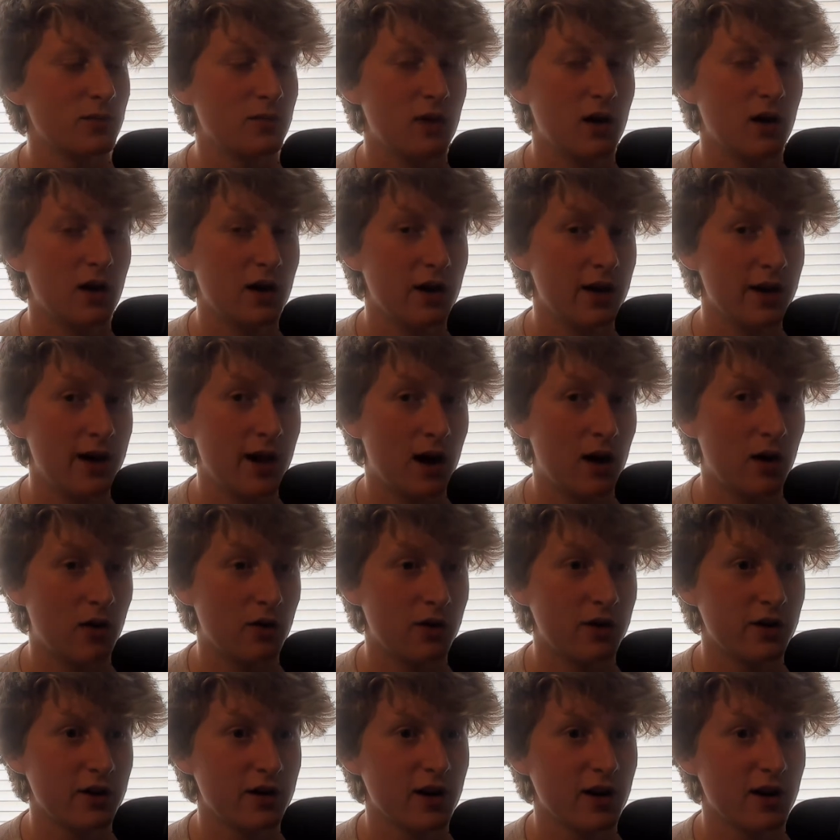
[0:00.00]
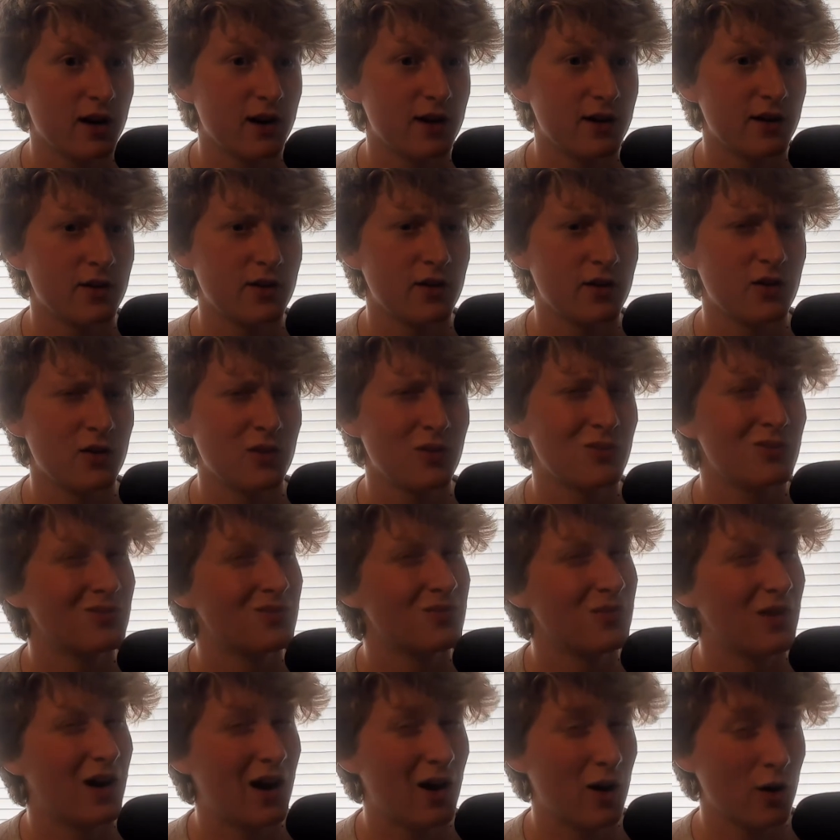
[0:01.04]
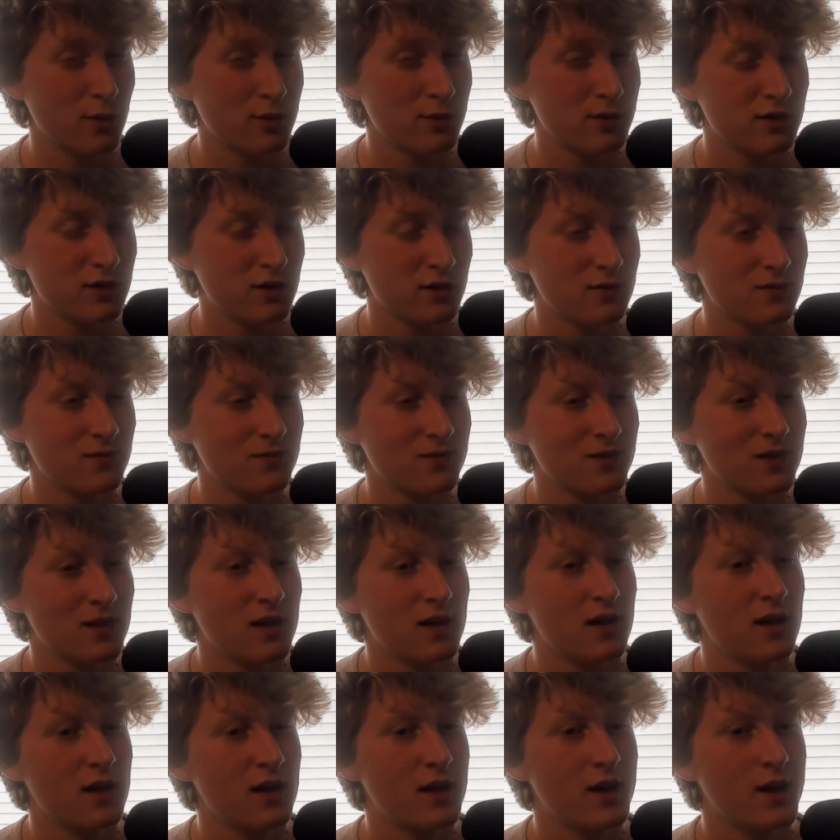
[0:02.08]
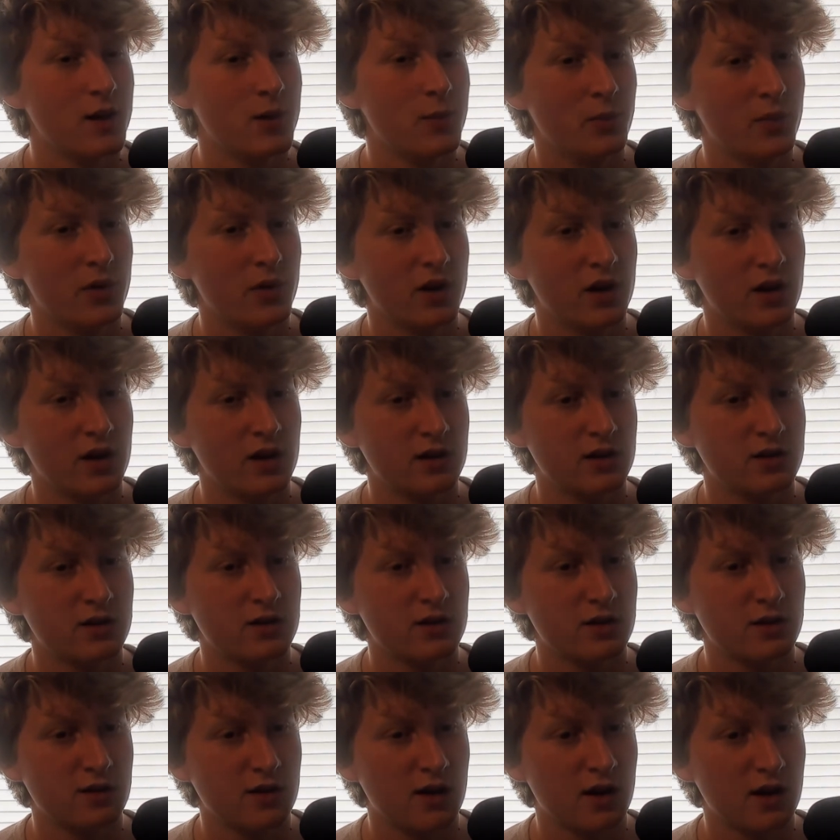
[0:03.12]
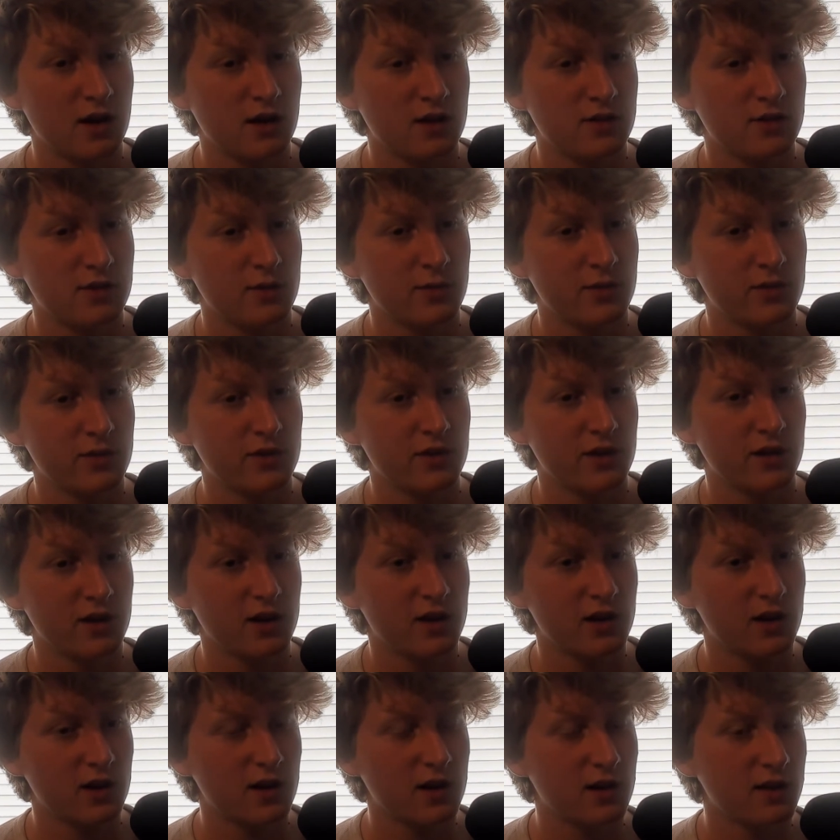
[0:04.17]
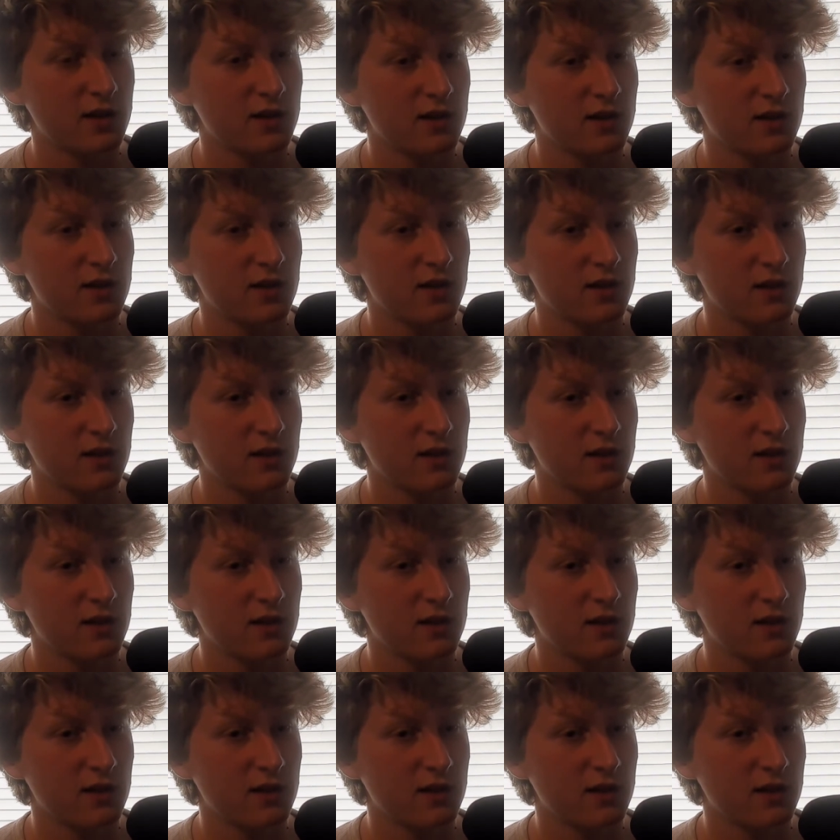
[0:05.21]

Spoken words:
downer. I don't know. I hope so. But it just kind of seems like the